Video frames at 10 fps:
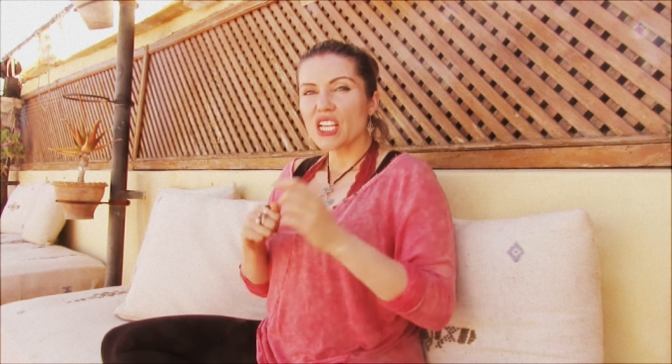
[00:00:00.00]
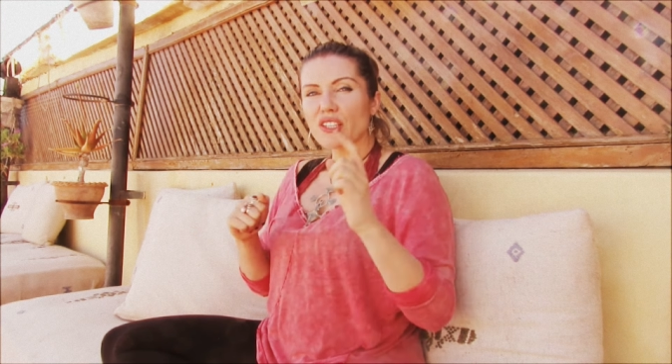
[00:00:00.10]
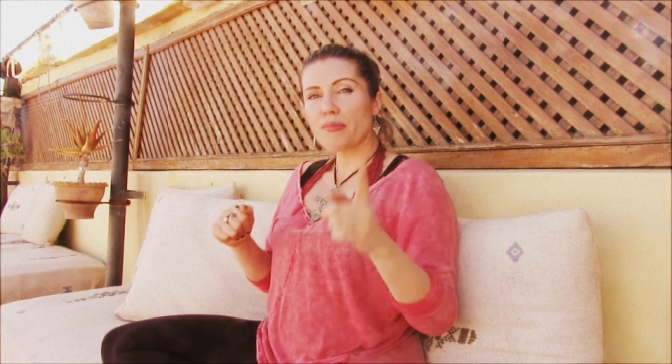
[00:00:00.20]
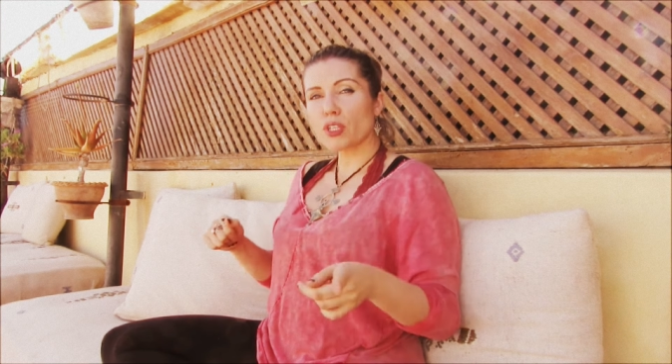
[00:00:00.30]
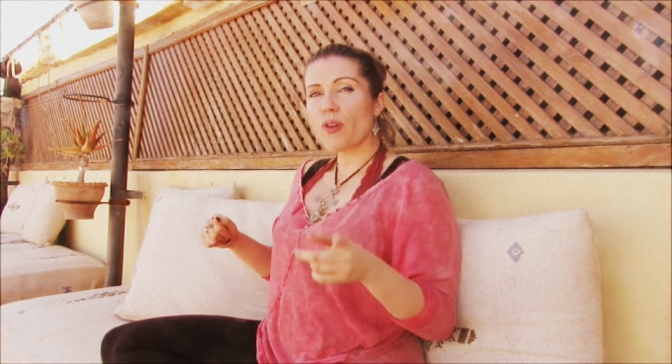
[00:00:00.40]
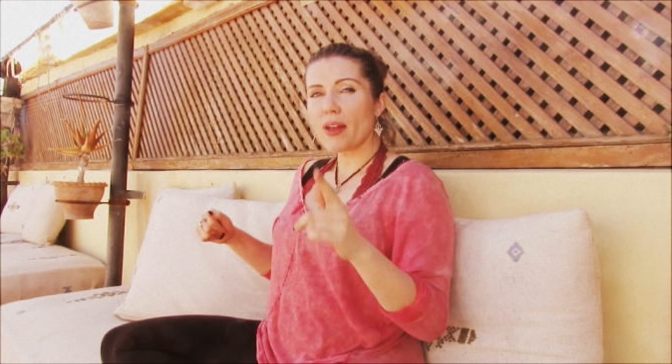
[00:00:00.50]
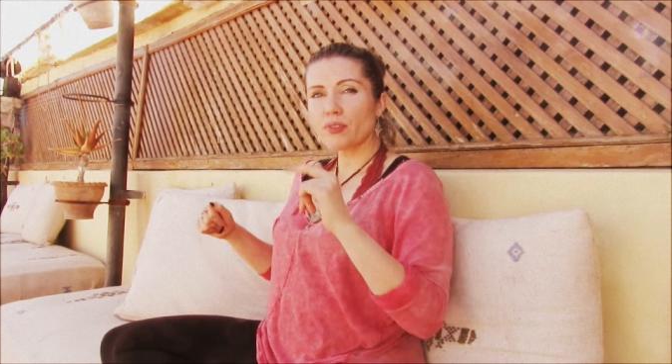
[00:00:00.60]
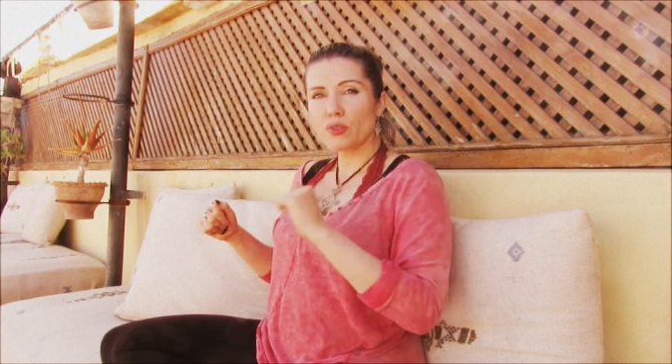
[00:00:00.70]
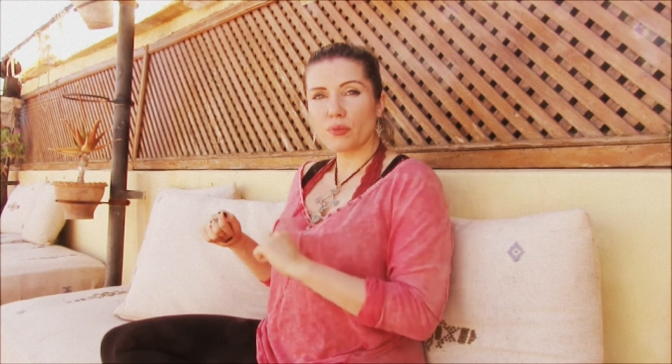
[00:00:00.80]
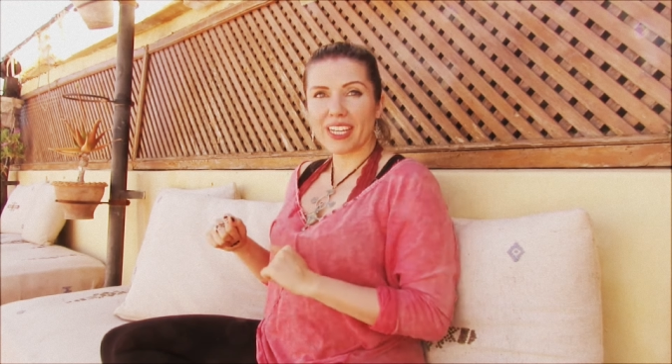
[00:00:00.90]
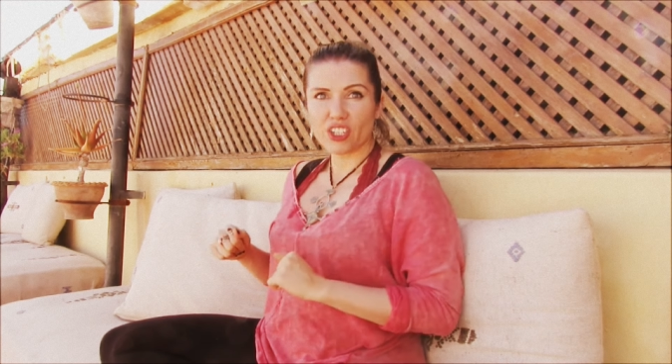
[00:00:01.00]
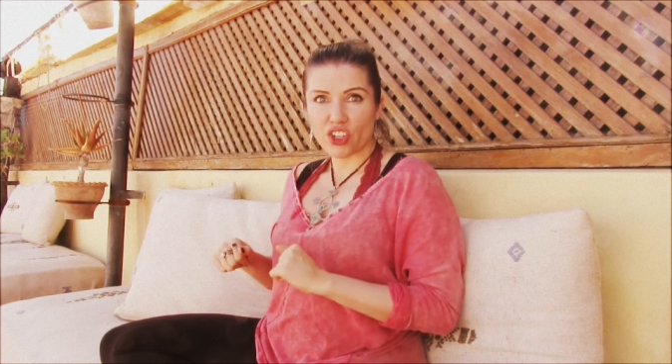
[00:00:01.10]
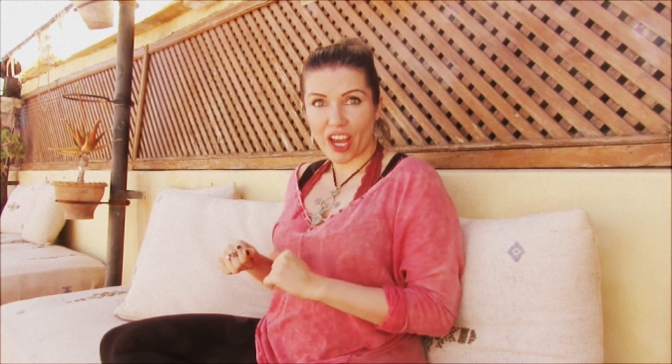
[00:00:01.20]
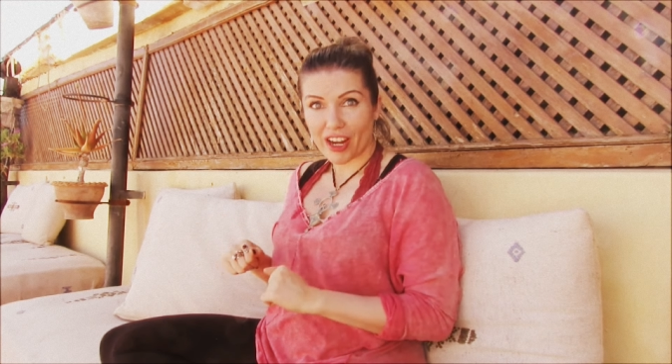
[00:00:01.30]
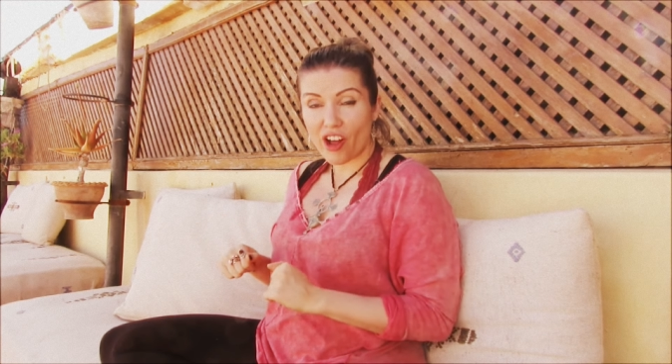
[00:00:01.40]
Subscribe to my
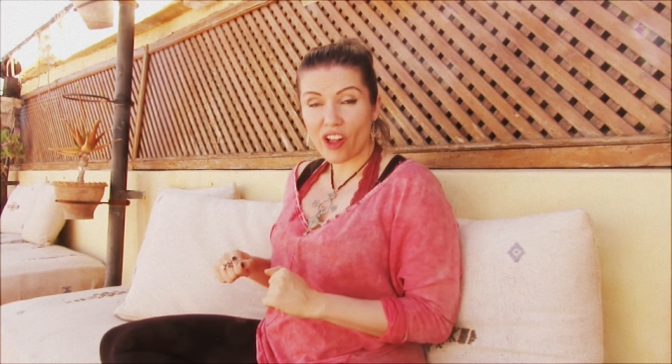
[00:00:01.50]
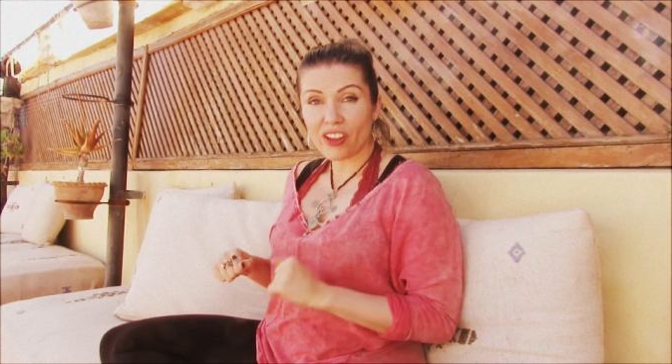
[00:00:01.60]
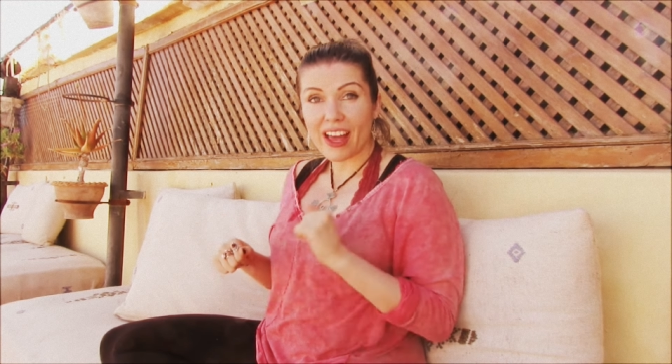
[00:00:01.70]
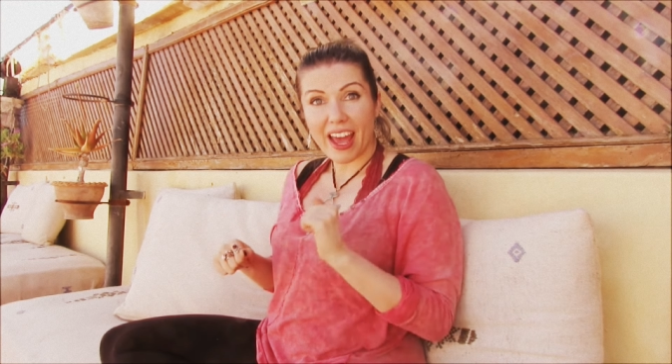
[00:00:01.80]
channel